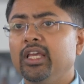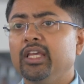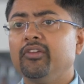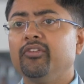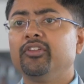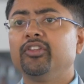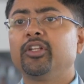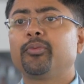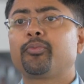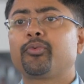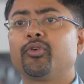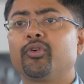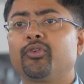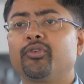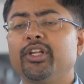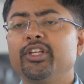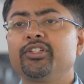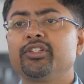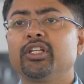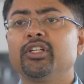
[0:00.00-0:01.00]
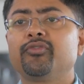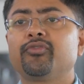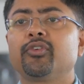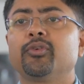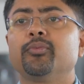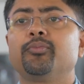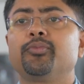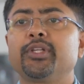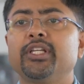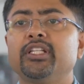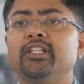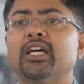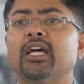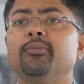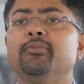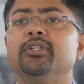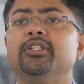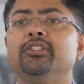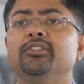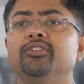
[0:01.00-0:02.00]
even the progression from
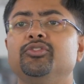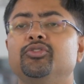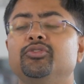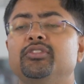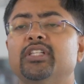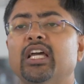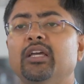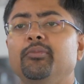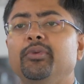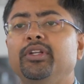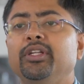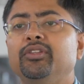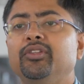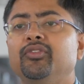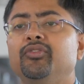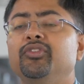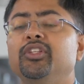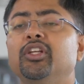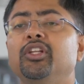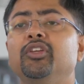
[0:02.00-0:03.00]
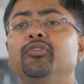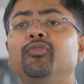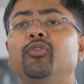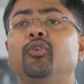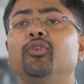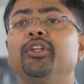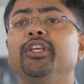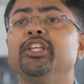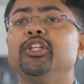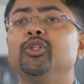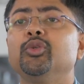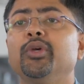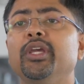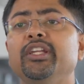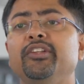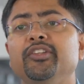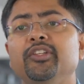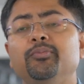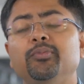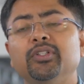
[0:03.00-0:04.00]
pre-diabetes to diabetes is nearly 14 to
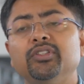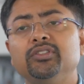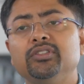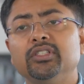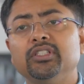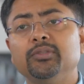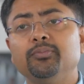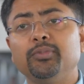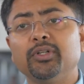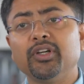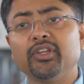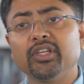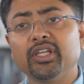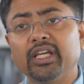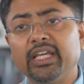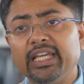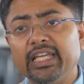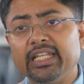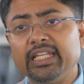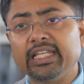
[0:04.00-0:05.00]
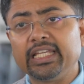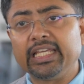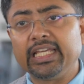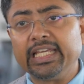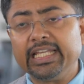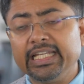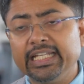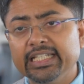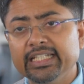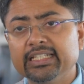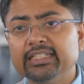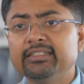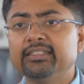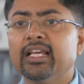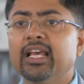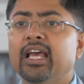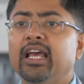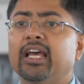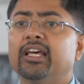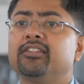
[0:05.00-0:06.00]
18 percent per year in Indians
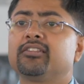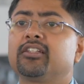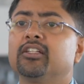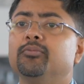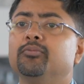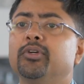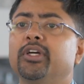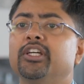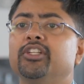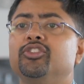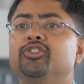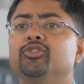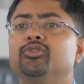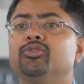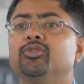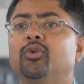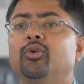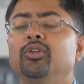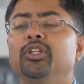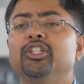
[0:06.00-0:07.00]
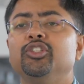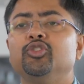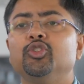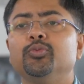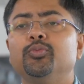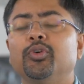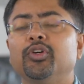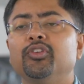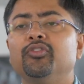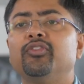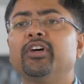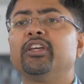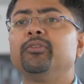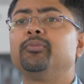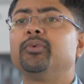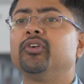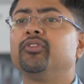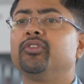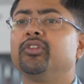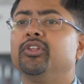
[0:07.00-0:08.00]
as compared to only 2.5
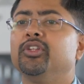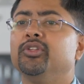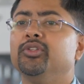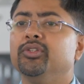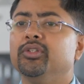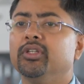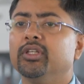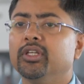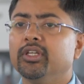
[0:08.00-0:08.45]
percent in